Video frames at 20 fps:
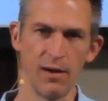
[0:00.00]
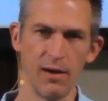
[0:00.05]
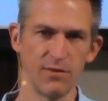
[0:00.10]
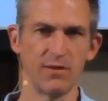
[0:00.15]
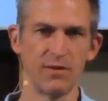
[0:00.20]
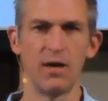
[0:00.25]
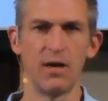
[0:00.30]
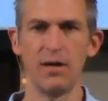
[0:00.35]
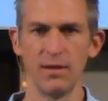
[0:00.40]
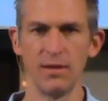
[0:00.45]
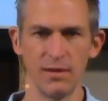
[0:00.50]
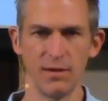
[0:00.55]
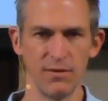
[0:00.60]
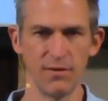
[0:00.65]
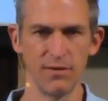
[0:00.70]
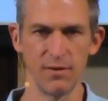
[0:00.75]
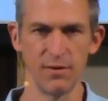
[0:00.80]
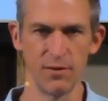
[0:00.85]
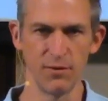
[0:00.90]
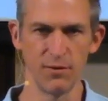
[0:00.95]
is calling us
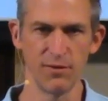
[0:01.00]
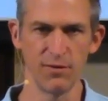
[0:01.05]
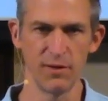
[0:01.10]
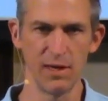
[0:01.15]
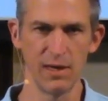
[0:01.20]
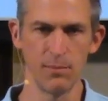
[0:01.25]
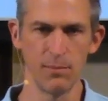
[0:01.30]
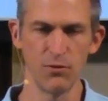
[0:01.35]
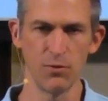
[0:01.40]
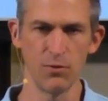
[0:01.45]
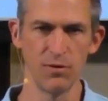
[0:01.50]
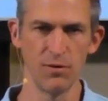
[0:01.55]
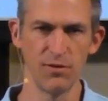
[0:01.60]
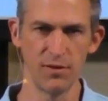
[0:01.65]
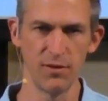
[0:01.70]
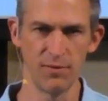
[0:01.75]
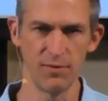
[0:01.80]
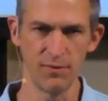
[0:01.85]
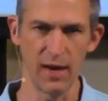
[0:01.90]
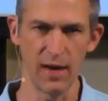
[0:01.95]
to those same sorts
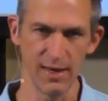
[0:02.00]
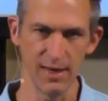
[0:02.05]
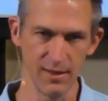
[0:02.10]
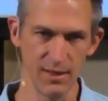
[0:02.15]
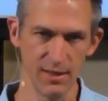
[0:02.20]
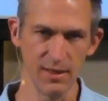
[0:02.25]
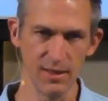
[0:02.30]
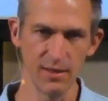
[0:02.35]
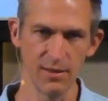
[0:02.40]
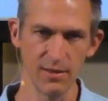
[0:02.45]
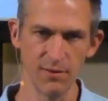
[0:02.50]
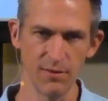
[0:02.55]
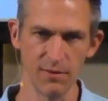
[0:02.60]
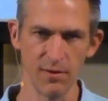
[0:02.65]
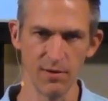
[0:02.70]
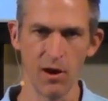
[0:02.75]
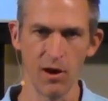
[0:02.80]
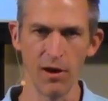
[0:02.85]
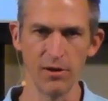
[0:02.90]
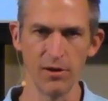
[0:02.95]
of ideas and
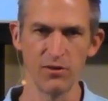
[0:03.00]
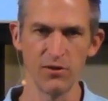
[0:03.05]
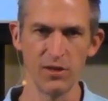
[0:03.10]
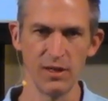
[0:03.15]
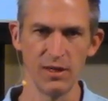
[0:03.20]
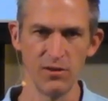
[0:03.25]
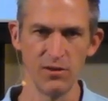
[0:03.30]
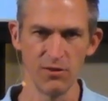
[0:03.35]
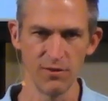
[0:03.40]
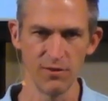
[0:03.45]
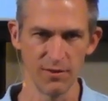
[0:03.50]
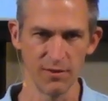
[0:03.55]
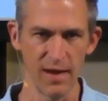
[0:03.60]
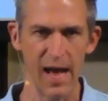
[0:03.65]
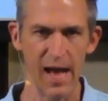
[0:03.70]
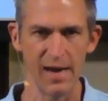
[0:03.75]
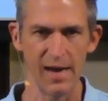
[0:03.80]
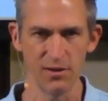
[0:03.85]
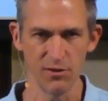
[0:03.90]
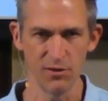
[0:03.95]
heart changes and
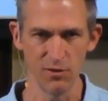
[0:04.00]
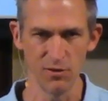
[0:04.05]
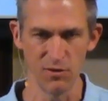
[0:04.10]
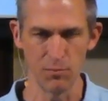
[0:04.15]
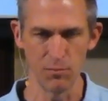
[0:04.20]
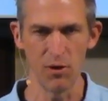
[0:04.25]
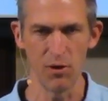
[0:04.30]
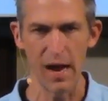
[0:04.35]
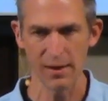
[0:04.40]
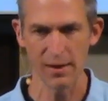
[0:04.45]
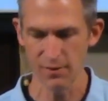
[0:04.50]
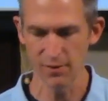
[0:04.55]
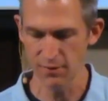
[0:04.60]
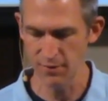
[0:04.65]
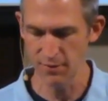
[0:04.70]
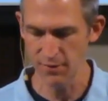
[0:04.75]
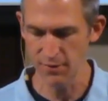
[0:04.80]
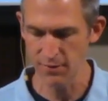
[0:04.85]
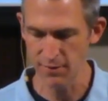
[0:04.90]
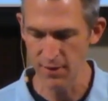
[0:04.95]
attitudes and
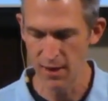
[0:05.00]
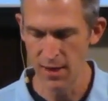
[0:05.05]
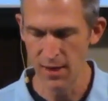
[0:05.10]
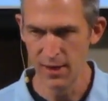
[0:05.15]
practices